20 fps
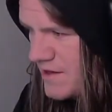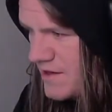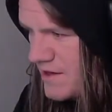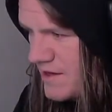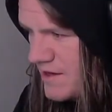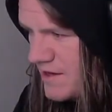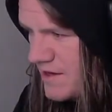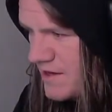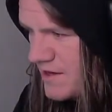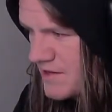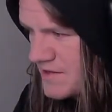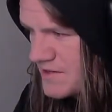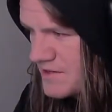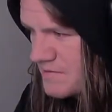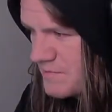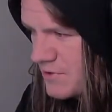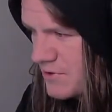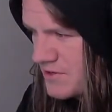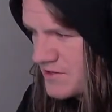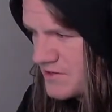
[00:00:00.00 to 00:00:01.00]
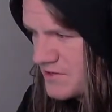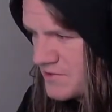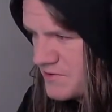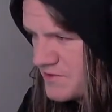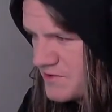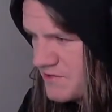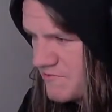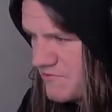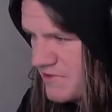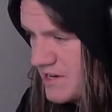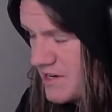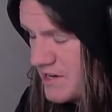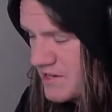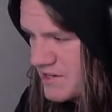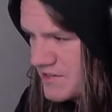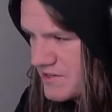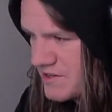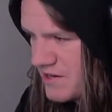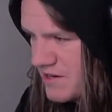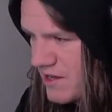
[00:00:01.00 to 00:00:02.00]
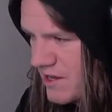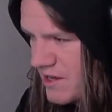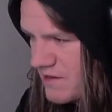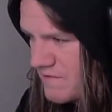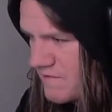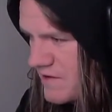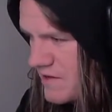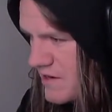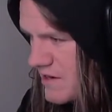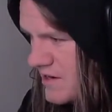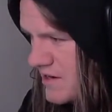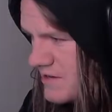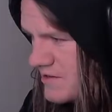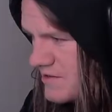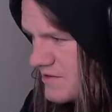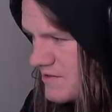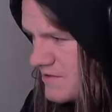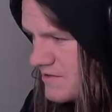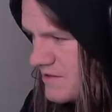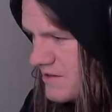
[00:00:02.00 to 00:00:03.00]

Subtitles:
As a person who really doesn't like Finland.